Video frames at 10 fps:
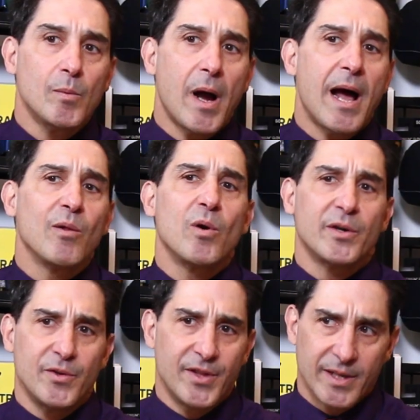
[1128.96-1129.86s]
How long
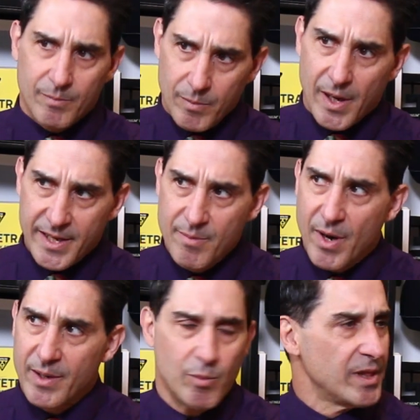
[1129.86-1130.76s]
do you think an
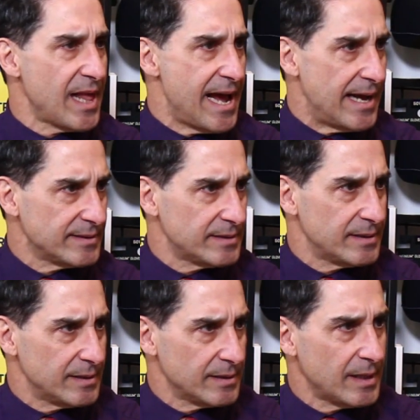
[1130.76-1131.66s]
e-bike would last,
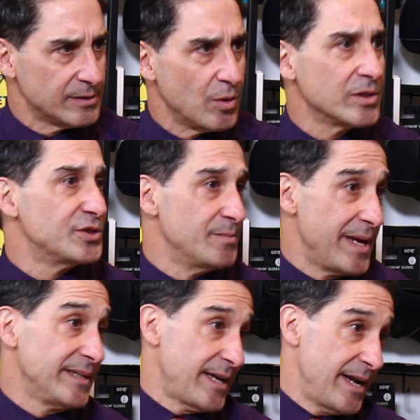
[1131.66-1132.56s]
as long as you
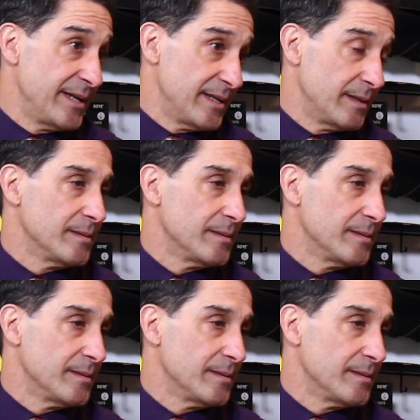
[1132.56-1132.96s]
maintain it?